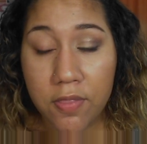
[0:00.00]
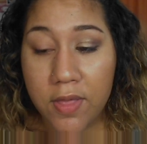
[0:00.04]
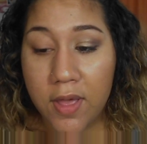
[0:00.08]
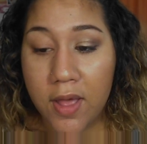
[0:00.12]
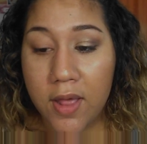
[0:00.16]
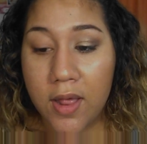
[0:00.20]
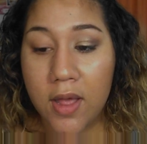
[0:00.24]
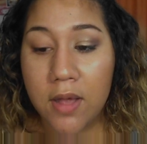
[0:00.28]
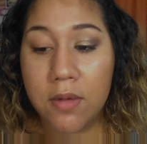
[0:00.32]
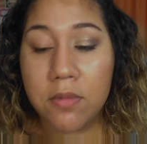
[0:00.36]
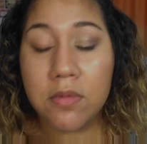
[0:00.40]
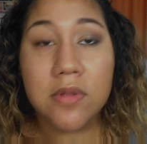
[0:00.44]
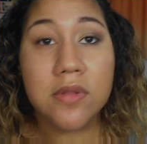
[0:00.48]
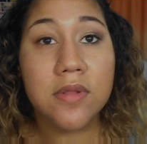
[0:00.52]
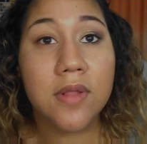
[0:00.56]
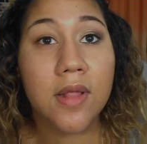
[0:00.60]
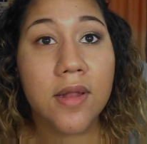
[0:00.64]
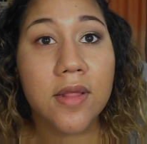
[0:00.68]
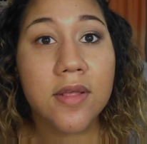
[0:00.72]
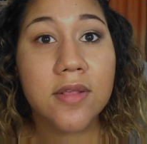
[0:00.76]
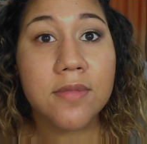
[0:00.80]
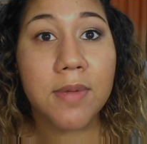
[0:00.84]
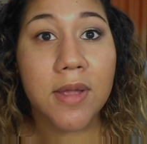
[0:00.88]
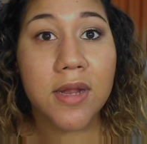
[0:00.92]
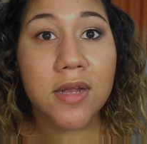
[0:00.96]
that I
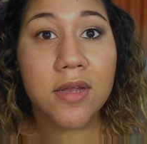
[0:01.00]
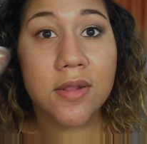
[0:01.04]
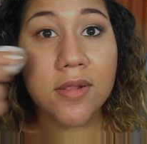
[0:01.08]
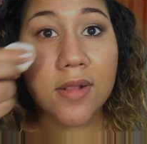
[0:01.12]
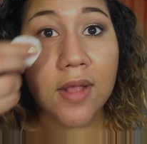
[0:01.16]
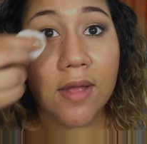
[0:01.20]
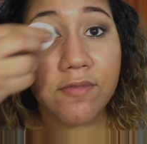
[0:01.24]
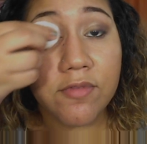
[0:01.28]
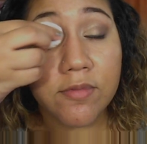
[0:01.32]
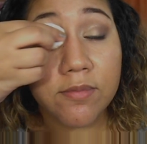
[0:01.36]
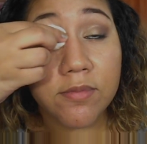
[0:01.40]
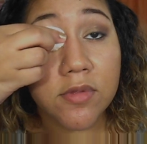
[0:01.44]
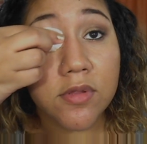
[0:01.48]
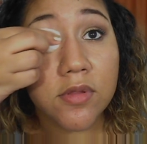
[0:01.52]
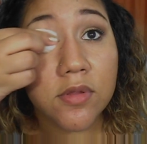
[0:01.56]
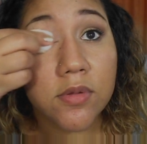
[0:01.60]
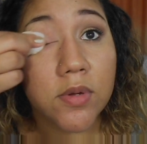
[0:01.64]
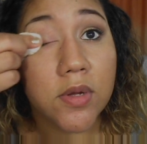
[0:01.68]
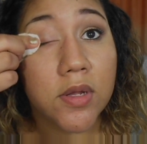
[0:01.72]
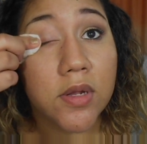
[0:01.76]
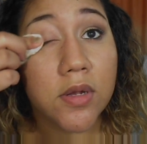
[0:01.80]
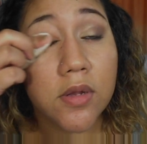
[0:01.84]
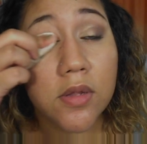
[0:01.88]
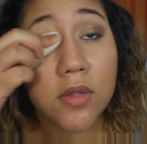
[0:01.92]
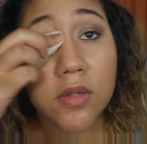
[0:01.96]
was not expecting that from
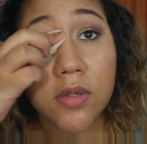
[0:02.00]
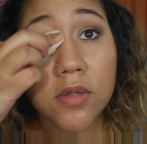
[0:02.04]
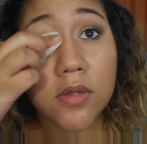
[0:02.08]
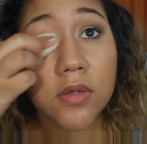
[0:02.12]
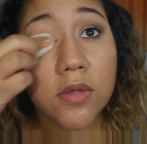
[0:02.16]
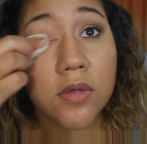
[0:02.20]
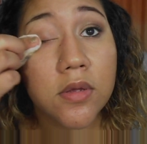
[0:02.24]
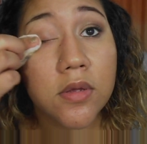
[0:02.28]
this one.